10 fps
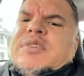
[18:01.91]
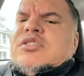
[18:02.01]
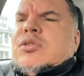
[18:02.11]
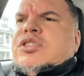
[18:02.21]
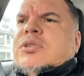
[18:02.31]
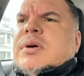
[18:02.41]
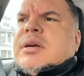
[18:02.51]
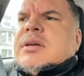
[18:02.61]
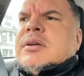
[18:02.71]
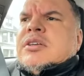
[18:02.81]
is social work.
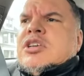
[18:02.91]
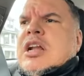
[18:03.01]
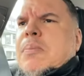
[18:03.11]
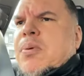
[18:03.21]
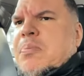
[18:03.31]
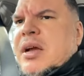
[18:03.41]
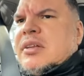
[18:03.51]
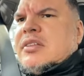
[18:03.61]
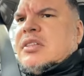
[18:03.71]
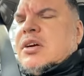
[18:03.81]
You're not
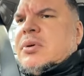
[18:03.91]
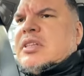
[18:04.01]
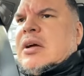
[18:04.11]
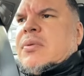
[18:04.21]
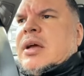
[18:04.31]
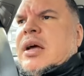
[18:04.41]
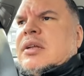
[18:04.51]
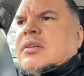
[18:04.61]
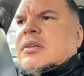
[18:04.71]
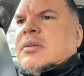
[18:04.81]
prepared to deal with that
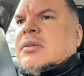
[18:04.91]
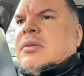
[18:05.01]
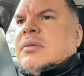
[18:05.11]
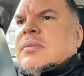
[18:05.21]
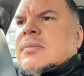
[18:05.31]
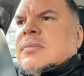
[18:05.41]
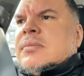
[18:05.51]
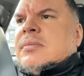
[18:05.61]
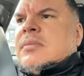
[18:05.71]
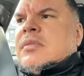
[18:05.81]
reality.
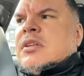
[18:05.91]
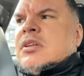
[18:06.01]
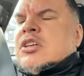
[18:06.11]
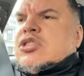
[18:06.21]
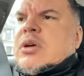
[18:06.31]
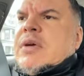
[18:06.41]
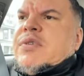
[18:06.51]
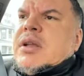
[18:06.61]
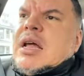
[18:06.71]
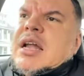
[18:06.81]
So if
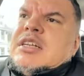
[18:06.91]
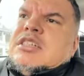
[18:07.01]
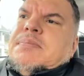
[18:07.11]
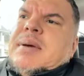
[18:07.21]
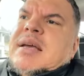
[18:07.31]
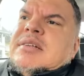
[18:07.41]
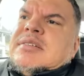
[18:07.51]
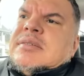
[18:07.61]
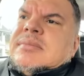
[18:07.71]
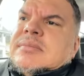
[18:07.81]
your knowledge
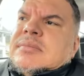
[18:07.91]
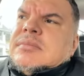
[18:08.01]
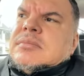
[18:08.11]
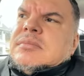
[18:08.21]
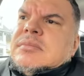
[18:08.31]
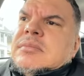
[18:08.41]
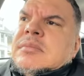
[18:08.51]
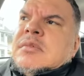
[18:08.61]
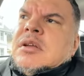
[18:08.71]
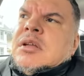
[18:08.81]
base
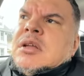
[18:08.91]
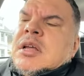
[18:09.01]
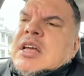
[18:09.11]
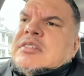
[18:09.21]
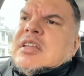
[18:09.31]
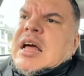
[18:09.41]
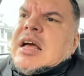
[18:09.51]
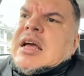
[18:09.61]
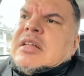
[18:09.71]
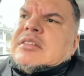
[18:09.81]
is not
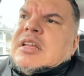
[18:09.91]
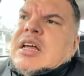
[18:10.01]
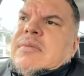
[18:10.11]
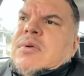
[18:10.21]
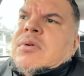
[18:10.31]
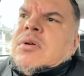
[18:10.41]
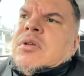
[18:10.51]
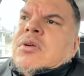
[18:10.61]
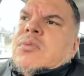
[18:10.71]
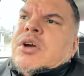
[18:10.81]
at the level
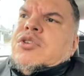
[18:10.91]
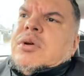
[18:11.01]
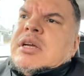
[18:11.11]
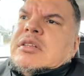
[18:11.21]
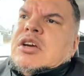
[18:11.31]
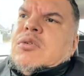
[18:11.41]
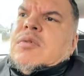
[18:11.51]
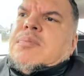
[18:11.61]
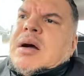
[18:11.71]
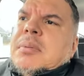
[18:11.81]
where you can deal
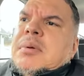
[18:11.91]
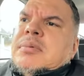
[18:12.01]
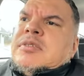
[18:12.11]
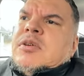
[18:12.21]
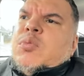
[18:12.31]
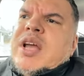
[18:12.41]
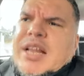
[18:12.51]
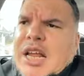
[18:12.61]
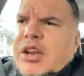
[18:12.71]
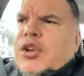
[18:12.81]
with problems, we
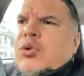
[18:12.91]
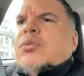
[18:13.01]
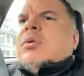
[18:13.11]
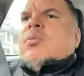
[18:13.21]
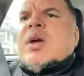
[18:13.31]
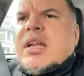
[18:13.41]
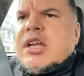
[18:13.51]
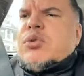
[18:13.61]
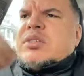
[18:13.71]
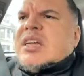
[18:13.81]
need you. We
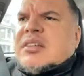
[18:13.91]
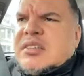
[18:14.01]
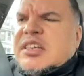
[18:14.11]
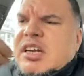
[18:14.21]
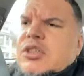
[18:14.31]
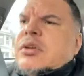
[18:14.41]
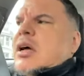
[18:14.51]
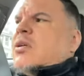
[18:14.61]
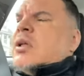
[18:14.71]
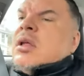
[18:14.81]
need you. It's not to tear you
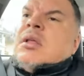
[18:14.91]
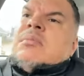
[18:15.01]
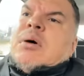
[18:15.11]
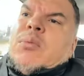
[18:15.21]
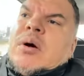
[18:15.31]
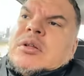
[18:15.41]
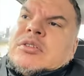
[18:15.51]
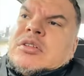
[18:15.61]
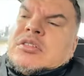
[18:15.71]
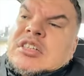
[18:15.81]
down, but what
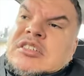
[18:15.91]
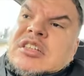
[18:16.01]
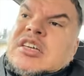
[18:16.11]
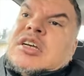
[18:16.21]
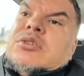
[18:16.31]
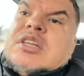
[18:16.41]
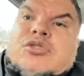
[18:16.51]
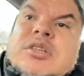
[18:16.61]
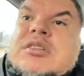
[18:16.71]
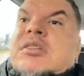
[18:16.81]
is to tell you that
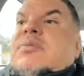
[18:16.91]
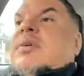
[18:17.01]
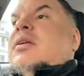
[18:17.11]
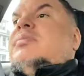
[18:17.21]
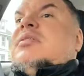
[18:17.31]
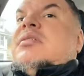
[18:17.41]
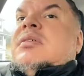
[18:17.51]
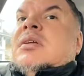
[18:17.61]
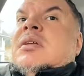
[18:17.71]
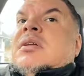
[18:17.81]
you need to develop yourself.
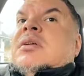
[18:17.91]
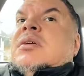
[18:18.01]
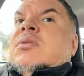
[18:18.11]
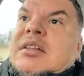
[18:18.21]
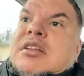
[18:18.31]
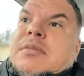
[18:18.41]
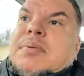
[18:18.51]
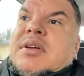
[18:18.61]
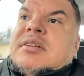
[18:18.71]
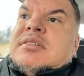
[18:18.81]
Catholic
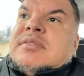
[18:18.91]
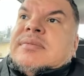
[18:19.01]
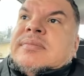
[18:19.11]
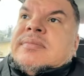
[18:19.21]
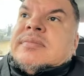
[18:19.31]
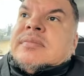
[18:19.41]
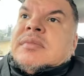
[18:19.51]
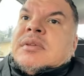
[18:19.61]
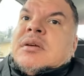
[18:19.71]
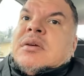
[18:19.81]
priests,
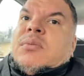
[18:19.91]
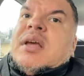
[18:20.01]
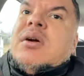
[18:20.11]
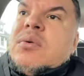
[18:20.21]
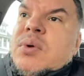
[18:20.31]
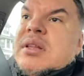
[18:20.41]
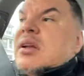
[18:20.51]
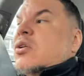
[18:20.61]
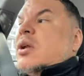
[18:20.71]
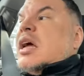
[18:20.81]
we
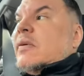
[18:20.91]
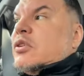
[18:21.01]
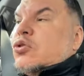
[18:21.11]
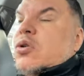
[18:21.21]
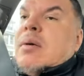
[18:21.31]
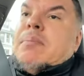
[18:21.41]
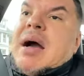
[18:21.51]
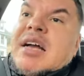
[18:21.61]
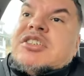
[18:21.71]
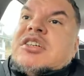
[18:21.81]
didn't only have to do a
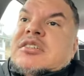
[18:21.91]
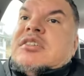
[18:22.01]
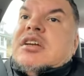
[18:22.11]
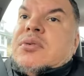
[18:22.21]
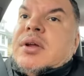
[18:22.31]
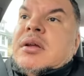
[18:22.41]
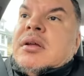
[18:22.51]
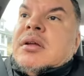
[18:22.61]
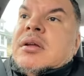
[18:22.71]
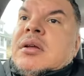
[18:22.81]
bachelor's degree.
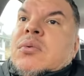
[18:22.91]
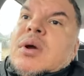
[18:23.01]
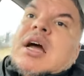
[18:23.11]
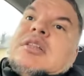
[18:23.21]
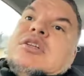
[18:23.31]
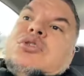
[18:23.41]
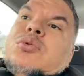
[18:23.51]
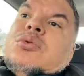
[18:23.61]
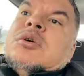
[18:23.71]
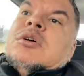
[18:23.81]
We had to
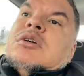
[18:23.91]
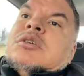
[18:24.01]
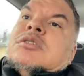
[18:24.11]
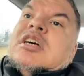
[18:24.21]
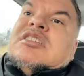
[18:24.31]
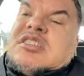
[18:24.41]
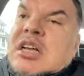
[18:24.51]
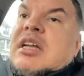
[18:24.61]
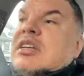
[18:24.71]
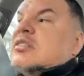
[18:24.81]
do the
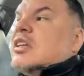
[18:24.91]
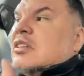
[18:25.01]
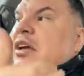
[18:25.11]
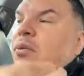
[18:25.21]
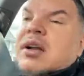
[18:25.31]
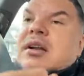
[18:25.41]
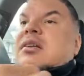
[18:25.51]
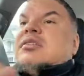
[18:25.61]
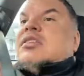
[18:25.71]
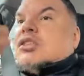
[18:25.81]
studies that they wanted
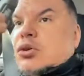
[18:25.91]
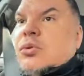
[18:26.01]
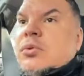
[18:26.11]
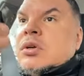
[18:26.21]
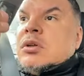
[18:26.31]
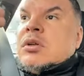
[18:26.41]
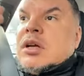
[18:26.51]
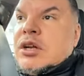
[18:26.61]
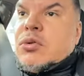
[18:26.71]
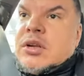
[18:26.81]
us to do
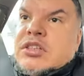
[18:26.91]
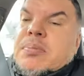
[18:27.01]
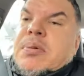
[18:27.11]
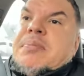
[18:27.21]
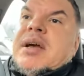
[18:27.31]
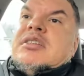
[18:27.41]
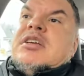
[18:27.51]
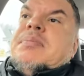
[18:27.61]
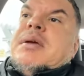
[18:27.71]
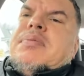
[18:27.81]
in order to prepare
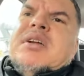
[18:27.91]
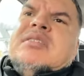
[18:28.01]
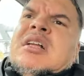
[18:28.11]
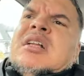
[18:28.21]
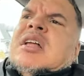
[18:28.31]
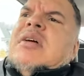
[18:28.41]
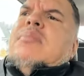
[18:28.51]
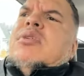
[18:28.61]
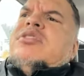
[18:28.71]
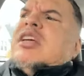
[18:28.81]
to be a priest. And
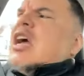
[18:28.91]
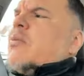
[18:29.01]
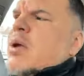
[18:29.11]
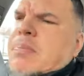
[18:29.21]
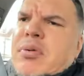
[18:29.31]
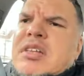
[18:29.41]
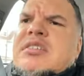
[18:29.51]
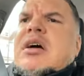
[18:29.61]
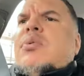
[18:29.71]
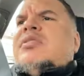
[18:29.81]
mostly every
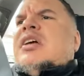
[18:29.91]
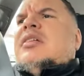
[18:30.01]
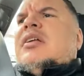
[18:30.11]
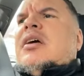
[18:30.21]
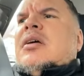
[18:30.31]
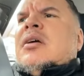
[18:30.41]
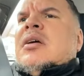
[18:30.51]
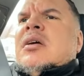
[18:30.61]
priest that was in there